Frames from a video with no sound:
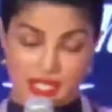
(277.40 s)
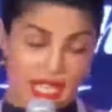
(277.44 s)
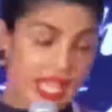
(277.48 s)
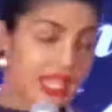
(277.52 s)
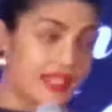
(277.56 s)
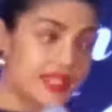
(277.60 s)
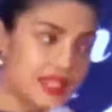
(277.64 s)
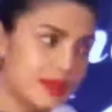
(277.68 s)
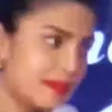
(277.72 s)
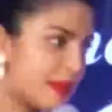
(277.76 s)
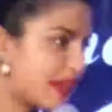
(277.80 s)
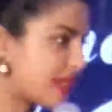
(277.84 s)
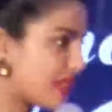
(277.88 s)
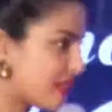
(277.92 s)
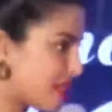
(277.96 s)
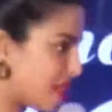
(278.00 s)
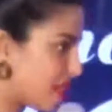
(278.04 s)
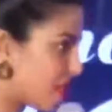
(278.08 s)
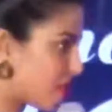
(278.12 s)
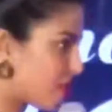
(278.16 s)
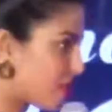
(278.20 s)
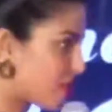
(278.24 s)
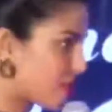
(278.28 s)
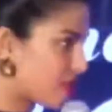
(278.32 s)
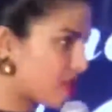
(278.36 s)
hence my
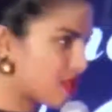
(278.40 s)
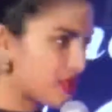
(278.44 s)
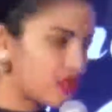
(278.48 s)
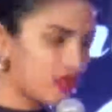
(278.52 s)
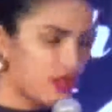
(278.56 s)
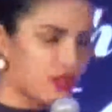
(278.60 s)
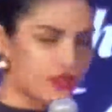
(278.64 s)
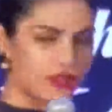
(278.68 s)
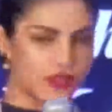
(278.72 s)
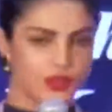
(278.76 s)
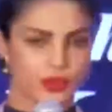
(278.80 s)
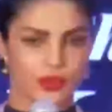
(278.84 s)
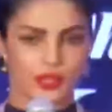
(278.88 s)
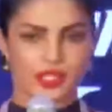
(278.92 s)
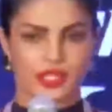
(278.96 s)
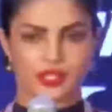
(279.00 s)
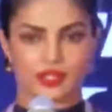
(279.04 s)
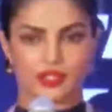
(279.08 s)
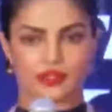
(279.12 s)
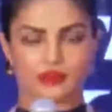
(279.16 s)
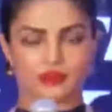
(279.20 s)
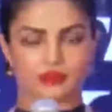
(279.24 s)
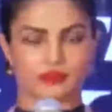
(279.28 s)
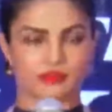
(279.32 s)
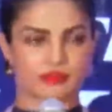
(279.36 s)
decisions of
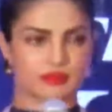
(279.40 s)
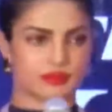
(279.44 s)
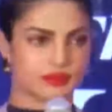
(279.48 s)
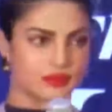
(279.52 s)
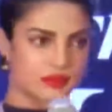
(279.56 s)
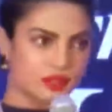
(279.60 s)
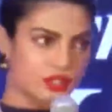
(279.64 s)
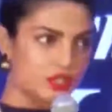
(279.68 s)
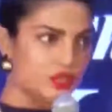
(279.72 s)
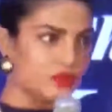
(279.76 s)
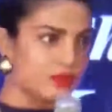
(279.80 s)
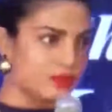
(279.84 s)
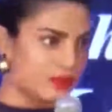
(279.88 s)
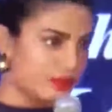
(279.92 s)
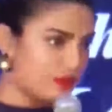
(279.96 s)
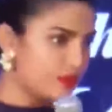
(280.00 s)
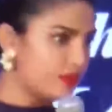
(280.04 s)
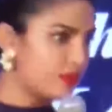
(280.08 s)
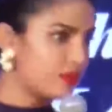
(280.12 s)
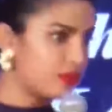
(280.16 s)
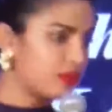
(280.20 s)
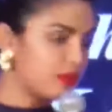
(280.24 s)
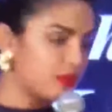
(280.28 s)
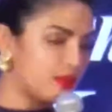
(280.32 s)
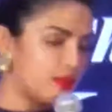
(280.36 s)
doing
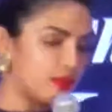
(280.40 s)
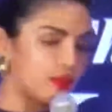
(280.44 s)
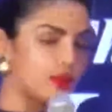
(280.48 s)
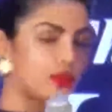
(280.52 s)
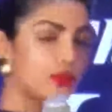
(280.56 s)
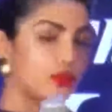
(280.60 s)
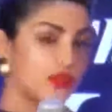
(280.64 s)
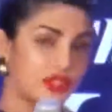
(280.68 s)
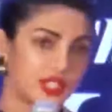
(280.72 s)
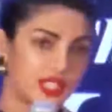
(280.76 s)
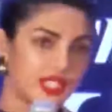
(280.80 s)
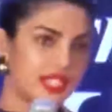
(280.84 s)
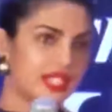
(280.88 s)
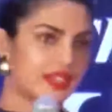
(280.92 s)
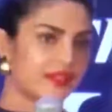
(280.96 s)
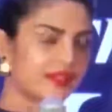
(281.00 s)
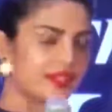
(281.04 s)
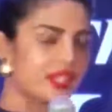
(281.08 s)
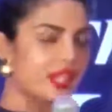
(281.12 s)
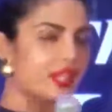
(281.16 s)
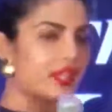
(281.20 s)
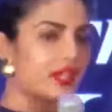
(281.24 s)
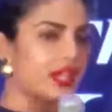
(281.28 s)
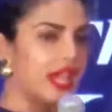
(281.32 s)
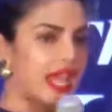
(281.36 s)
the movie that I've
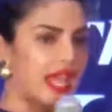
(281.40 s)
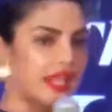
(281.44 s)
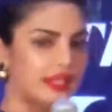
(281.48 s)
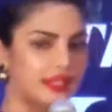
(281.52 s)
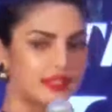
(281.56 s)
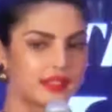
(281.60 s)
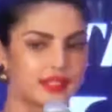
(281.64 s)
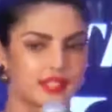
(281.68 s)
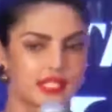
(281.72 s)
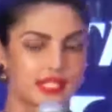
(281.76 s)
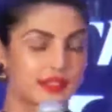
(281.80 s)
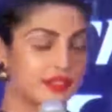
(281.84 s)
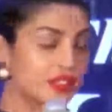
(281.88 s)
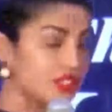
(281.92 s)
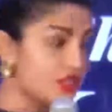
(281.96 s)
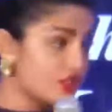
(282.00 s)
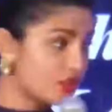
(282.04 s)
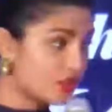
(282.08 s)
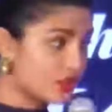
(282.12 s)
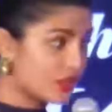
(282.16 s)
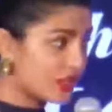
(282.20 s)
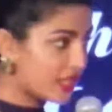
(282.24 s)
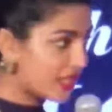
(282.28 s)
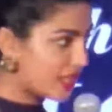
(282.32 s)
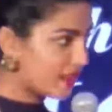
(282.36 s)
done and the TV
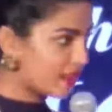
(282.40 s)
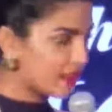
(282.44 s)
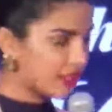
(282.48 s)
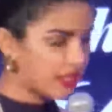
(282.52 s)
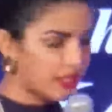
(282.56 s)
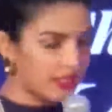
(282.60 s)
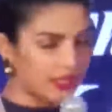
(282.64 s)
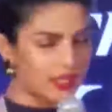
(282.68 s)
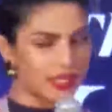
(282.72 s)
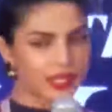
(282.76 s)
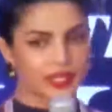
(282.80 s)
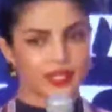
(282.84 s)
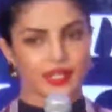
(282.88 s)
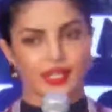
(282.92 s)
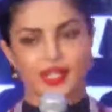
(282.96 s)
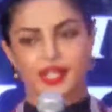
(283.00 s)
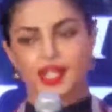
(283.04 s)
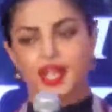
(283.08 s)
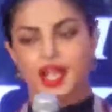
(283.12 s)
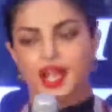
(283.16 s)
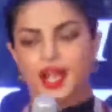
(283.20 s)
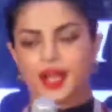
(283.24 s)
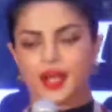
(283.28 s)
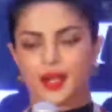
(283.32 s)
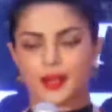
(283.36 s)
show that I've done.
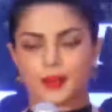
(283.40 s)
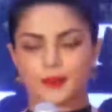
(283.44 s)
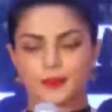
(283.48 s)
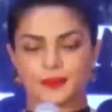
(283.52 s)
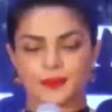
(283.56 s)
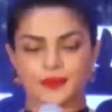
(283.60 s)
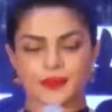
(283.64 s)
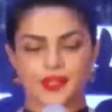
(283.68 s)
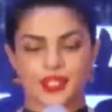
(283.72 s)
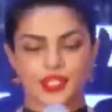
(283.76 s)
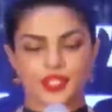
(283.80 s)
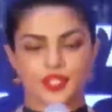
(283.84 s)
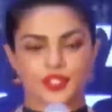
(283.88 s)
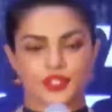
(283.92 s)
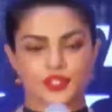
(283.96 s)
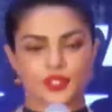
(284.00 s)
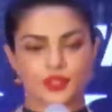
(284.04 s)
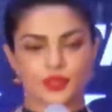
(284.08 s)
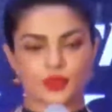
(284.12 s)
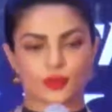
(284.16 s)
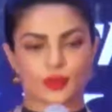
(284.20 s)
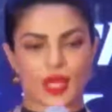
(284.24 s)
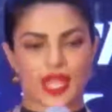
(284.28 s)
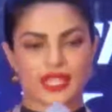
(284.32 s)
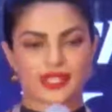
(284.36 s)

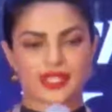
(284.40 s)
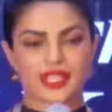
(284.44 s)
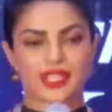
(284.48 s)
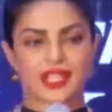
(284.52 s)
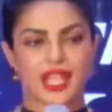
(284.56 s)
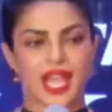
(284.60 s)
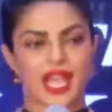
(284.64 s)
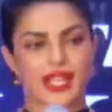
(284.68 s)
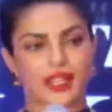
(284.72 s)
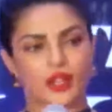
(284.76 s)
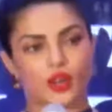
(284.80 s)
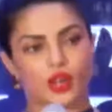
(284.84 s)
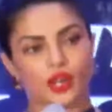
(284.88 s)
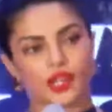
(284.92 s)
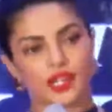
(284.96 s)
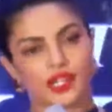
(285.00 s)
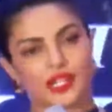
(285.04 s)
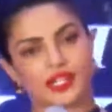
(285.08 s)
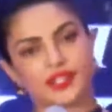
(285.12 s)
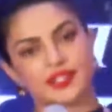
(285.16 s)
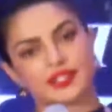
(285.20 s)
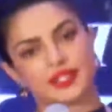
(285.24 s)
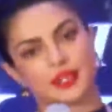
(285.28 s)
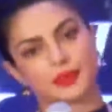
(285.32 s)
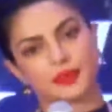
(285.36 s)
So I think
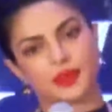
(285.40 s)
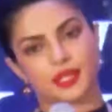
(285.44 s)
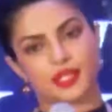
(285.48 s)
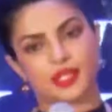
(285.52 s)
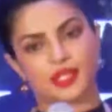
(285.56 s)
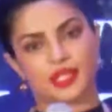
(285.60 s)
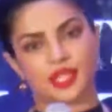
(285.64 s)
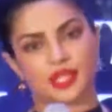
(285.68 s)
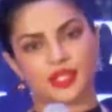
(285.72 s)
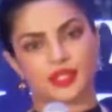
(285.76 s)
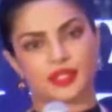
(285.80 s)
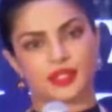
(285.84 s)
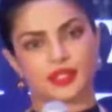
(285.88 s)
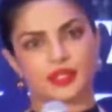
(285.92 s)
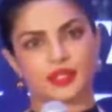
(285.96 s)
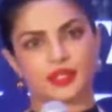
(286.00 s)
iconic is something that